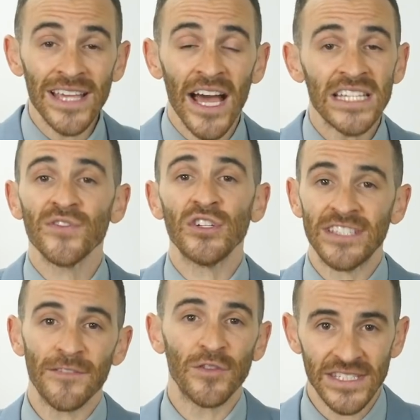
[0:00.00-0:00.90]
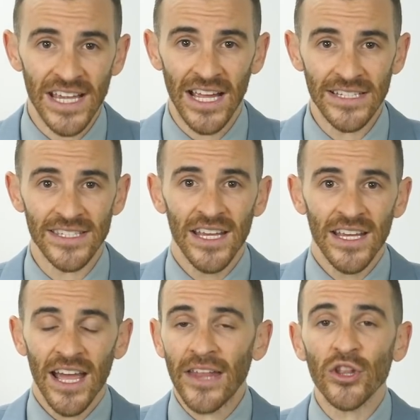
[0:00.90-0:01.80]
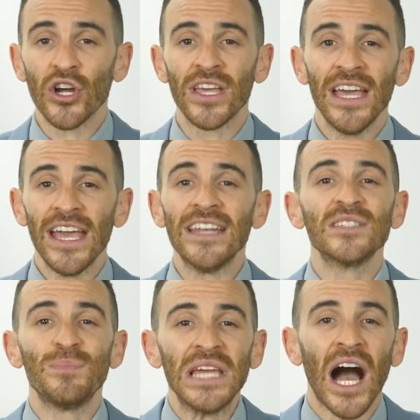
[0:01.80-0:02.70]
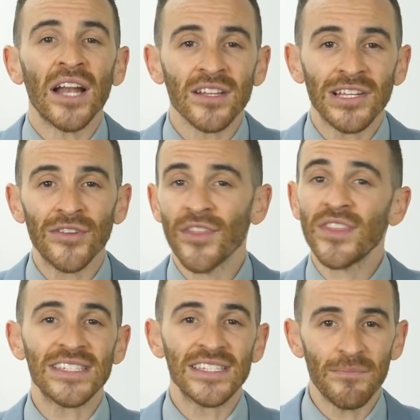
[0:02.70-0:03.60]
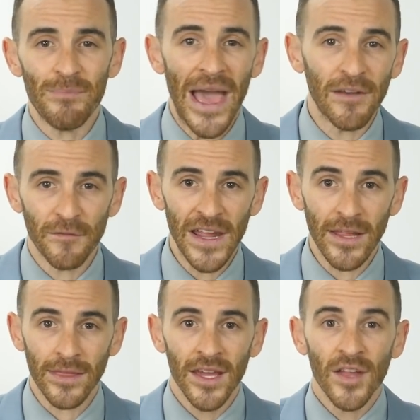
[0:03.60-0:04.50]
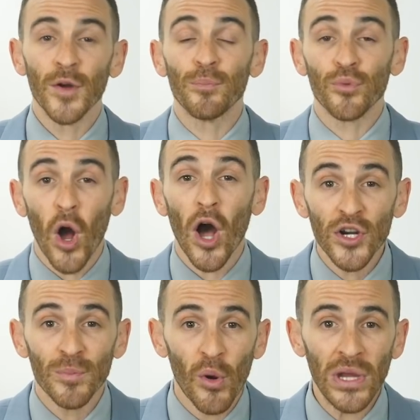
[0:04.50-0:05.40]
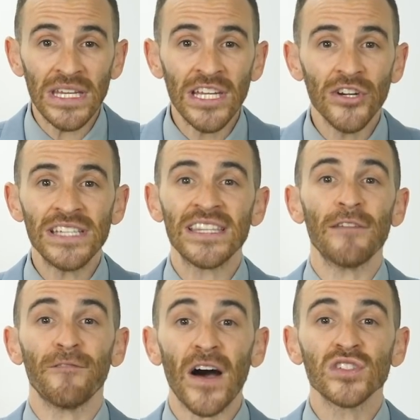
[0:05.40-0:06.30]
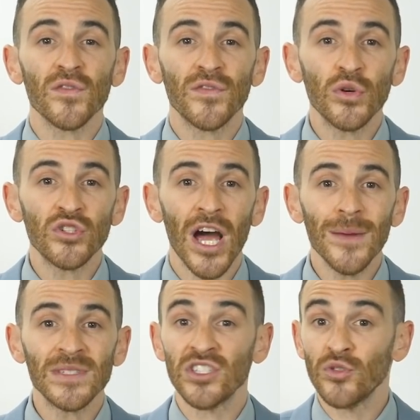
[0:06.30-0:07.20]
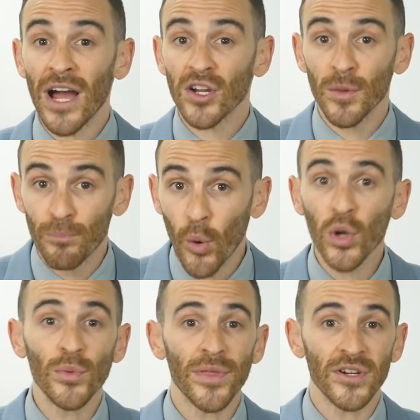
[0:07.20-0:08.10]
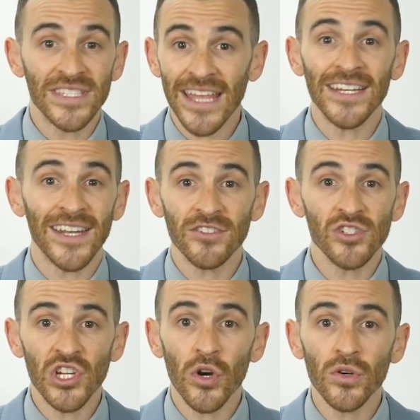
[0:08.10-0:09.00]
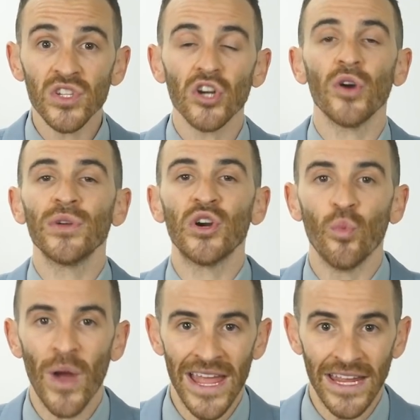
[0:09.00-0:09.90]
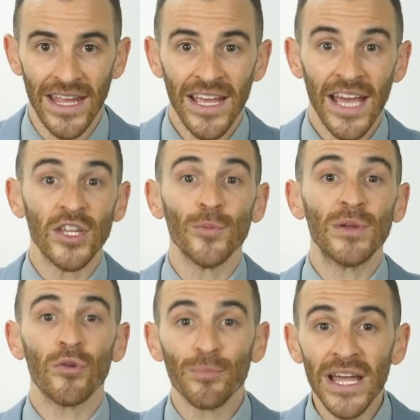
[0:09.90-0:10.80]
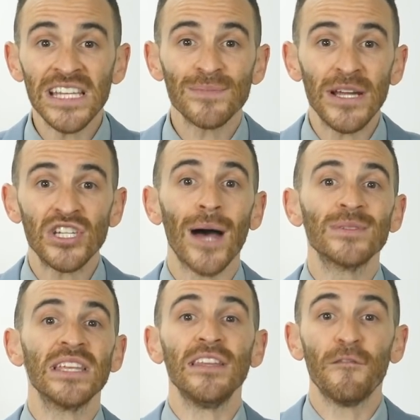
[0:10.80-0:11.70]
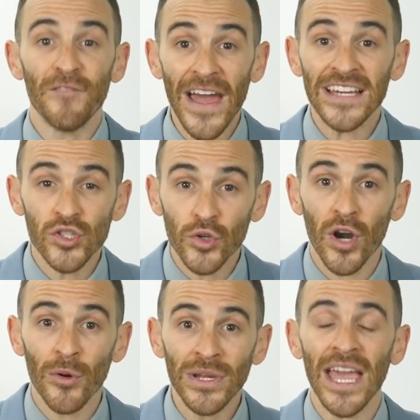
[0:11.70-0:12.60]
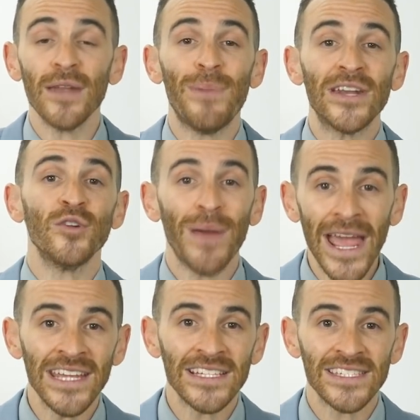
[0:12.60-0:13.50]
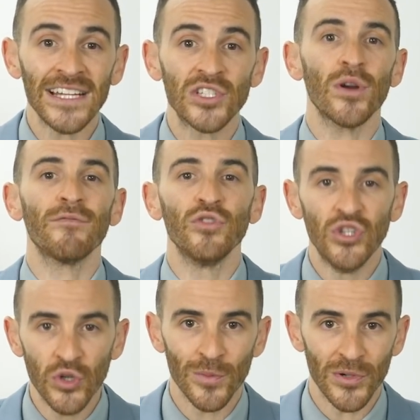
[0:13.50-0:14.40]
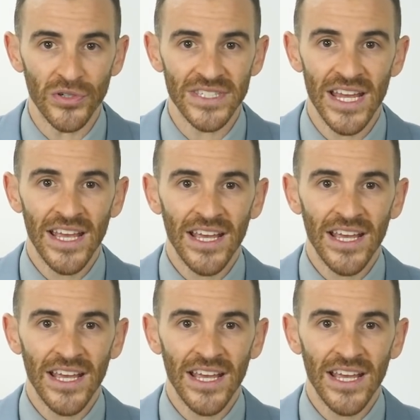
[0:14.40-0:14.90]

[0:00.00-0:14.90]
size for a different size. And look, it is beyond clear that this is in bad faith. The broader point here is that fossil fuel jobs that do not comport with our stated energy goals are going away, and they'll be replaced by jobs in the faster growing and better paying sector of renewables.